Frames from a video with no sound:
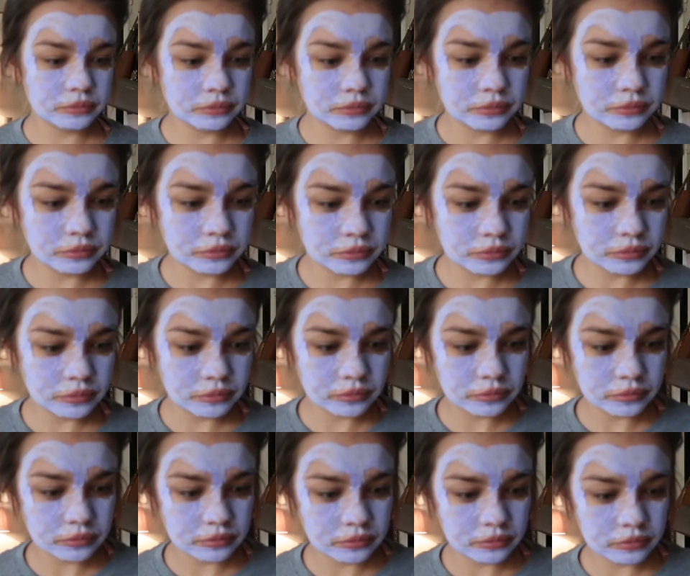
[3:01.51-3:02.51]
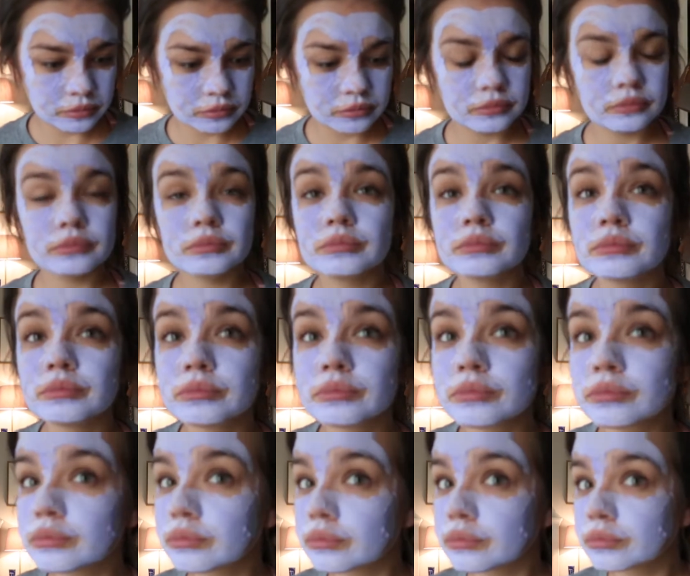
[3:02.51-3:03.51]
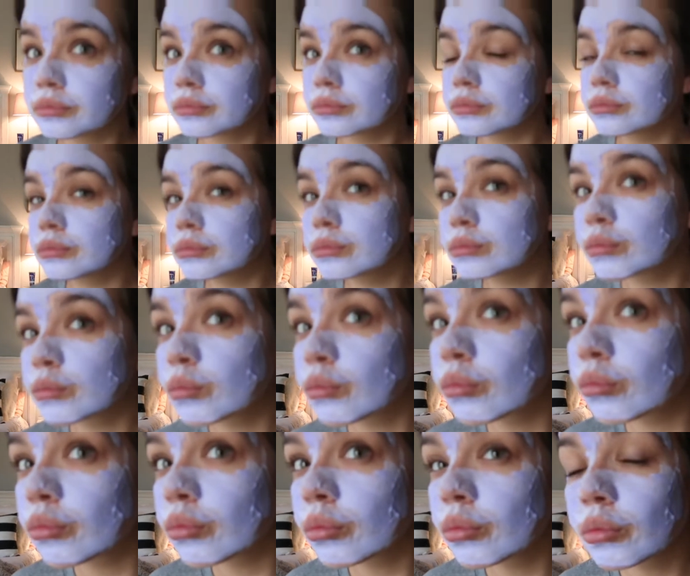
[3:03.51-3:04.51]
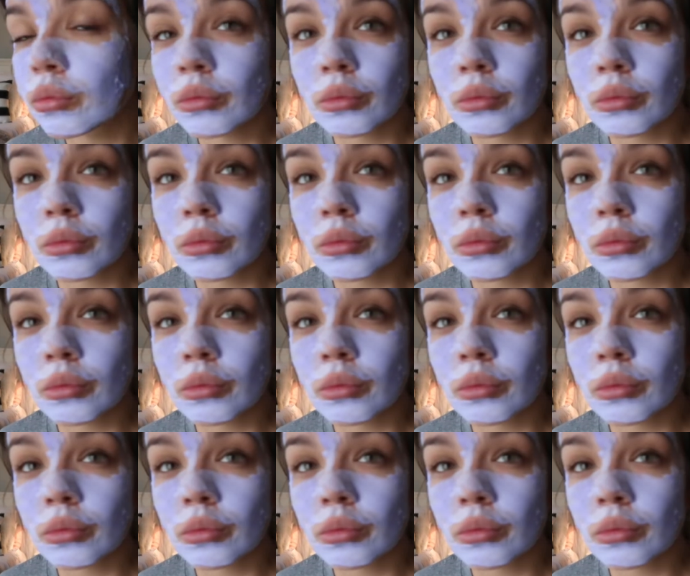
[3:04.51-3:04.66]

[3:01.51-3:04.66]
(no one is talking)